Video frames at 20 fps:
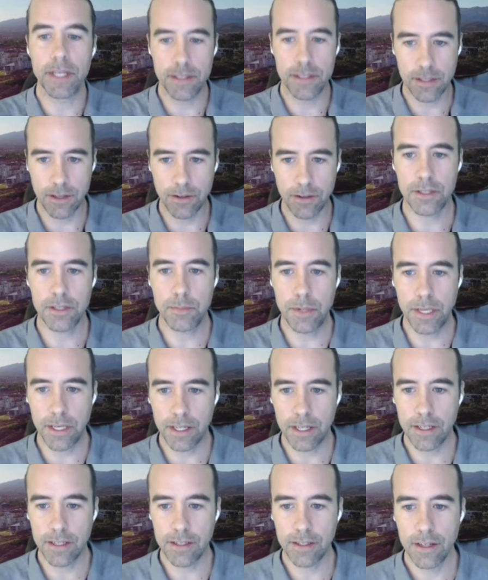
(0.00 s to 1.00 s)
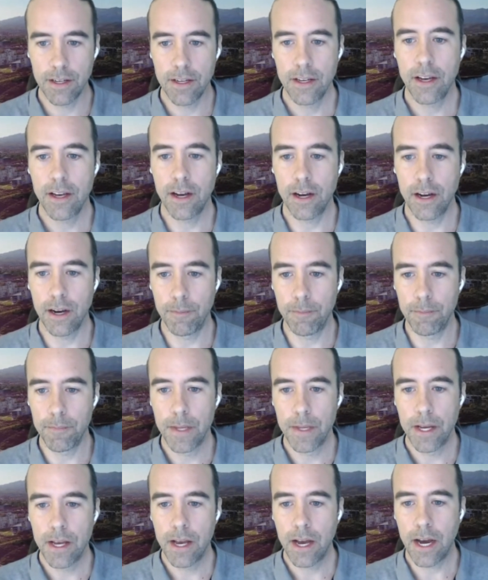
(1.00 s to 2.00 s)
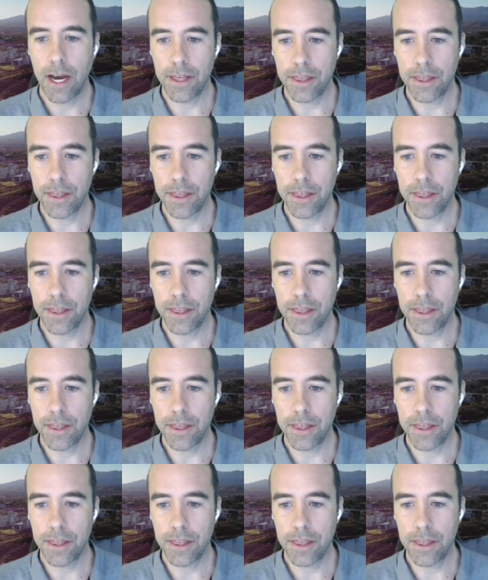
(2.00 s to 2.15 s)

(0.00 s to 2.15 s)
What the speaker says: so to speak. I